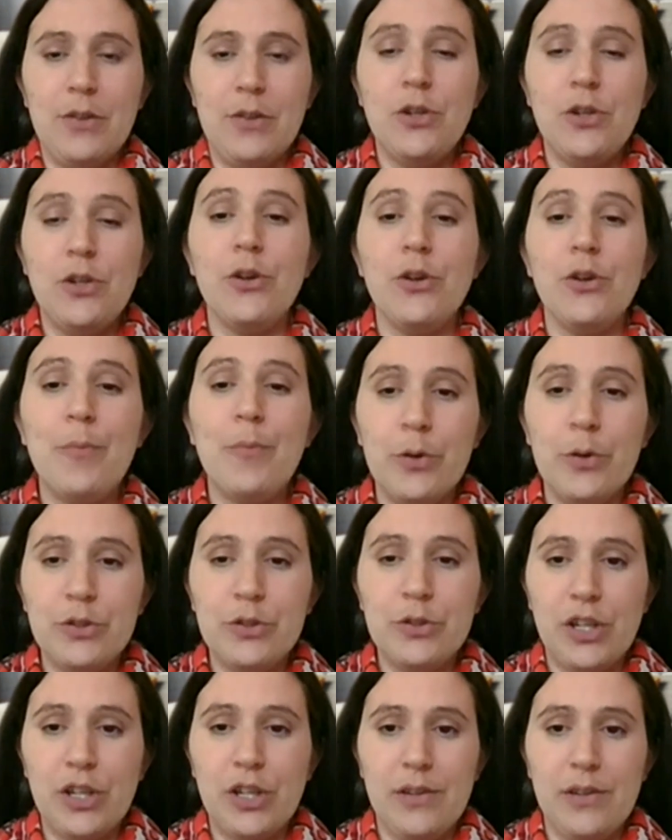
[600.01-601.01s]
two
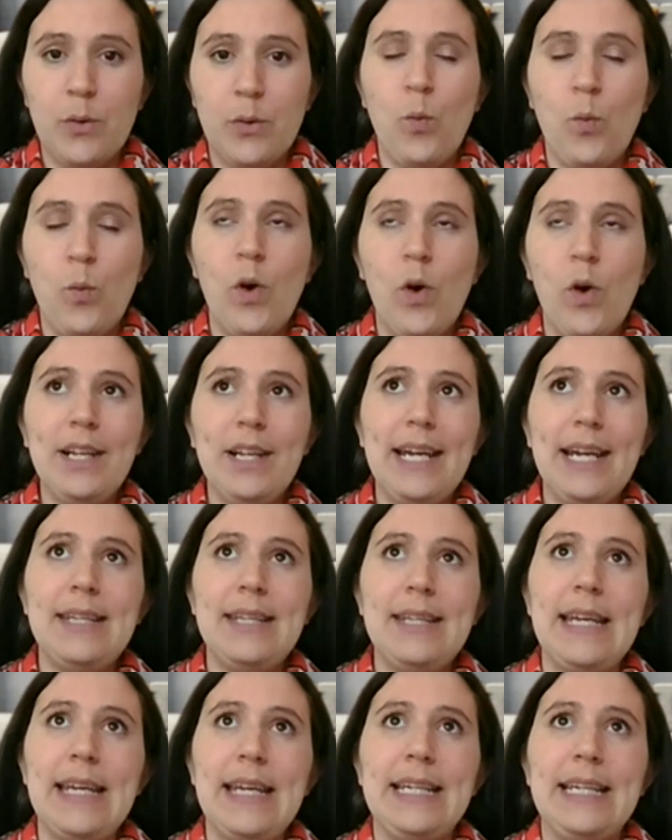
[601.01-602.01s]
approaches. One, I
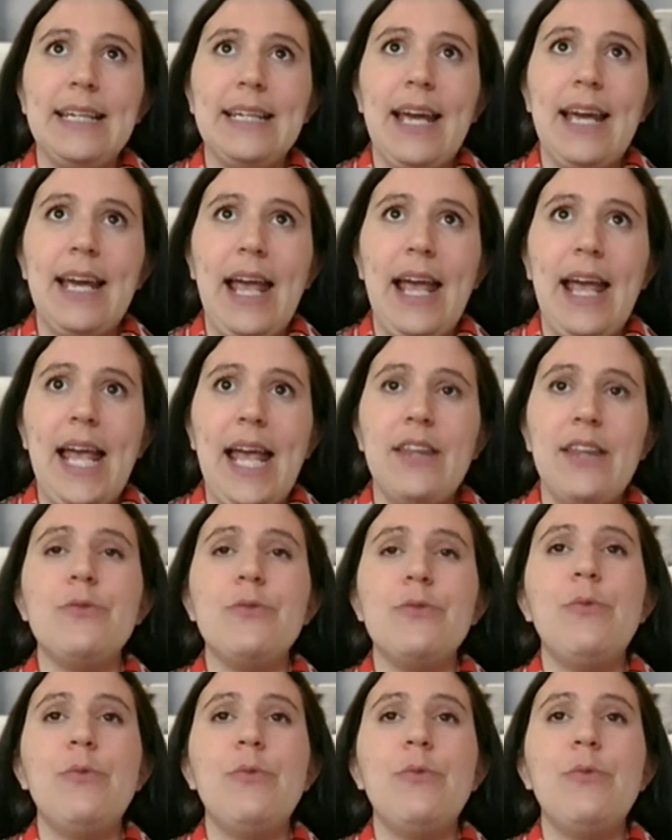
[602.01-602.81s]
think, is the